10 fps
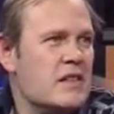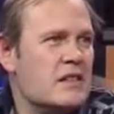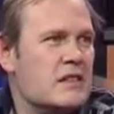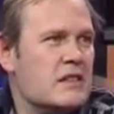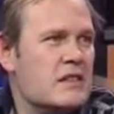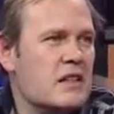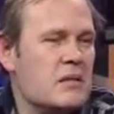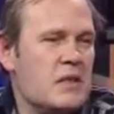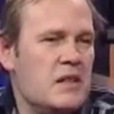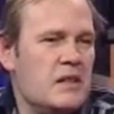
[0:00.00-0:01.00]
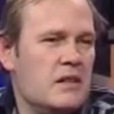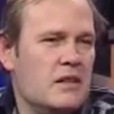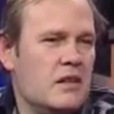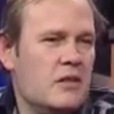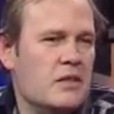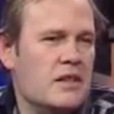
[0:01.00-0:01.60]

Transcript: It's going to be, you know,